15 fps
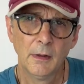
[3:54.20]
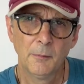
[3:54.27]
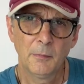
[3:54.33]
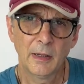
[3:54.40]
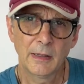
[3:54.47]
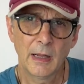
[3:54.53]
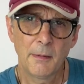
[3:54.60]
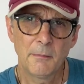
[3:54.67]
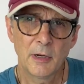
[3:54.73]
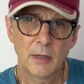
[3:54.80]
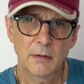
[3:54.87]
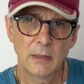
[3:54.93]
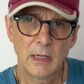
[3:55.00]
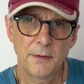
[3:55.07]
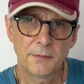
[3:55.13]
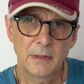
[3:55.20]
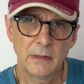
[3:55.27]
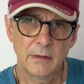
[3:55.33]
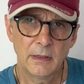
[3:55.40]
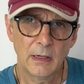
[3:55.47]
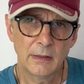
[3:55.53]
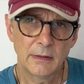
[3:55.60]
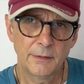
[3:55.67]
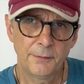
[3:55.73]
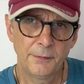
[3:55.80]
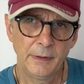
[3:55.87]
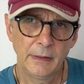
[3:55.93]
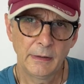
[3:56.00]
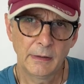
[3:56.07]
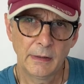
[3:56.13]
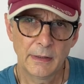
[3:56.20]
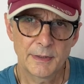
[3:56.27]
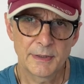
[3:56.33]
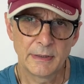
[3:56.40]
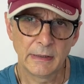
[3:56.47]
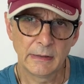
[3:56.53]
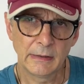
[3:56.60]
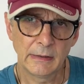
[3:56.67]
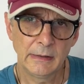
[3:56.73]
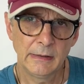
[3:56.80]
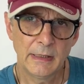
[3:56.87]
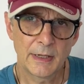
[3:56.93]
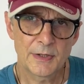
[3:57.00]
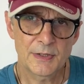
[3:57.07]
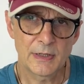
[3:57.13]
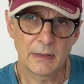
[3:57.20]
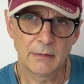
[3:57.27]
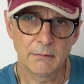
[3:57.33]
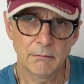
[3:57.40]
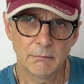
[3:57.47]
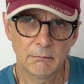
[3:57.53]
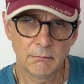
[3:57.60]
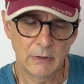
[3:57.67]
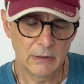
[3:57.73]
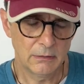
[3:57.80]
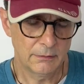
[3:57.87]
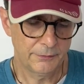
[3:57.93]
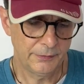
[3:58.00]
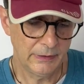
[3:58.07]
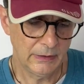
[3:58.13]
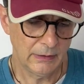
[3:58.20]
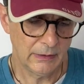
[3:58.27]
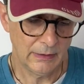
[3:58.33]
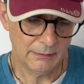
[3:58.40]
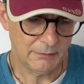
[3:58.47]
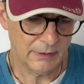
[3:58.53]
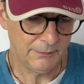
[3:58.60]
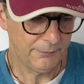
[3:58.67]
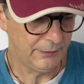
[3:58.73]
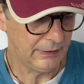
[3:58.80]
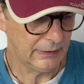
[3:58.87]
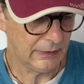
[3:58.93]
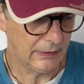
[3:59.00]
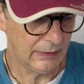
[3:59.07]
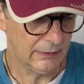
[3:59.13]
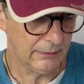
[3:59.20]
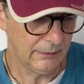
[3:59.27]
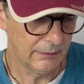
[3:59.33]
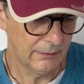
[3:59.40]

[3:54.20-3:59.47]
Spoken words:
but I'm not lifting the other fingers, the index and middle finger, ring finger.